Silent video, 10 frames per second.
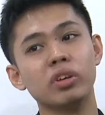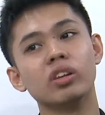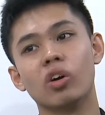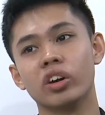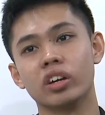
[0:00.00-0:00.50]
Be
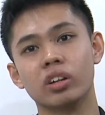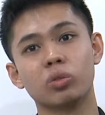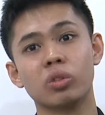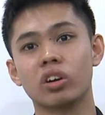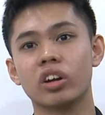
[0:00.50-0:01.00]
loyal
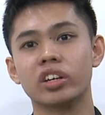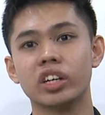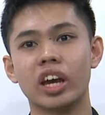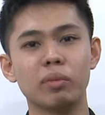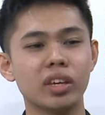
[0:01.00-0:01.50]
to the
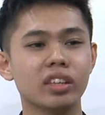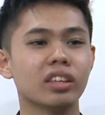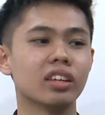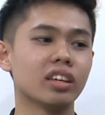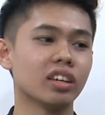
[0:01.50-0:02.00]
country. I
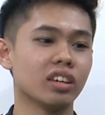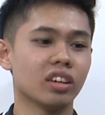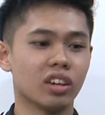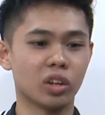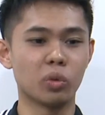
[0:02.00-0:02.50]
mean,
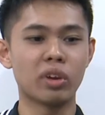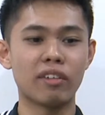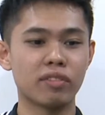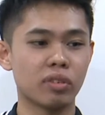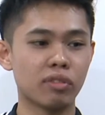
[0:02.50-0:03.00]
you know,
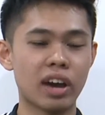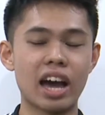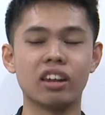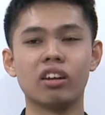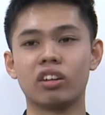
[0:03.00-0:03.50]
we've
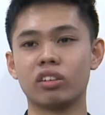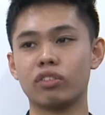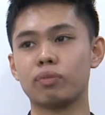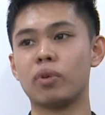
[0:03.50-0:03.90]
had a lot of